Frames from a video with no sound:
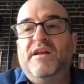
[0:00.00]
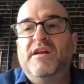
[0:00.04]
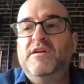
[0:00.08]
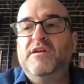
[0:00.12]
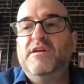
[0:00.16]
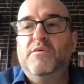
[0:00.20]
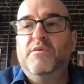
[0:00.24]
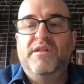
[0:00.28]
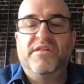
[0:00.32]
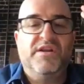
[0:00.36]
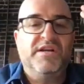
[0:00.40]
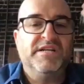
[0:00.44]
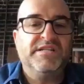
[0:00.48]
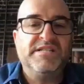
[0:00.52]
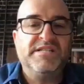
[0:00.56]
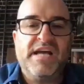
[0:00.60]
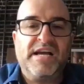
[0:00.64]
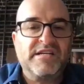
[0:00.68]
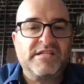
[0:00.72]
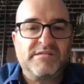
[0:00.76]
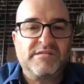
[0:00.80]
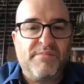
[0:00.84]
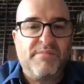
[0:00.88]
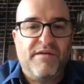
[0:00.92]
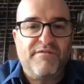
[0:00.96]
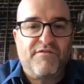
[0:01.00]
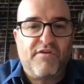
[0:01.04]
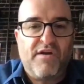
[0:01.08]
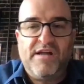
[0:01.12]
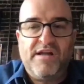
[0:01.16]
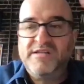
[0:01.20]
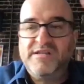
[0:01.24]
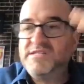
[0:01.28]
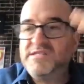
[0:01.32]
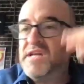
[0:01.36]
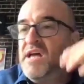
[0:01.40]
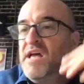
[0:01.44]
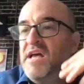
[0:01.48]
I didn't know whether to text my
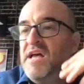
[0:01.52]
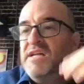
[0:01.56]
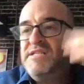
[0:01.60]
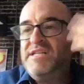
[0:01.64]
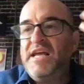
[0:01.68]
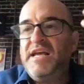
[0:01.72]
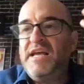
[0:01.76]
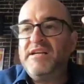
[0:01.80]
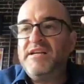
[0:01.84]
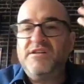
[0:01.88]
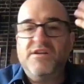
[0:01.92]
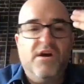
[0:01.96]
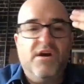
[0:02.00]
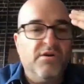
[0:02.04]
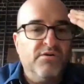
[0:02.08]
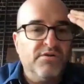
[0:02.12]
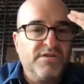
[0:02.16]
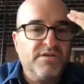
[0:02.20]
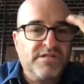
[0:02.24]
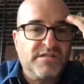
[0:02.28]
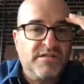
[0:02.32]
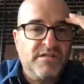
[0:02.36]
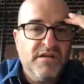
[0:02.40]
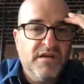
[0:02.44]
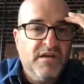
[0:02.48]
friends, take note,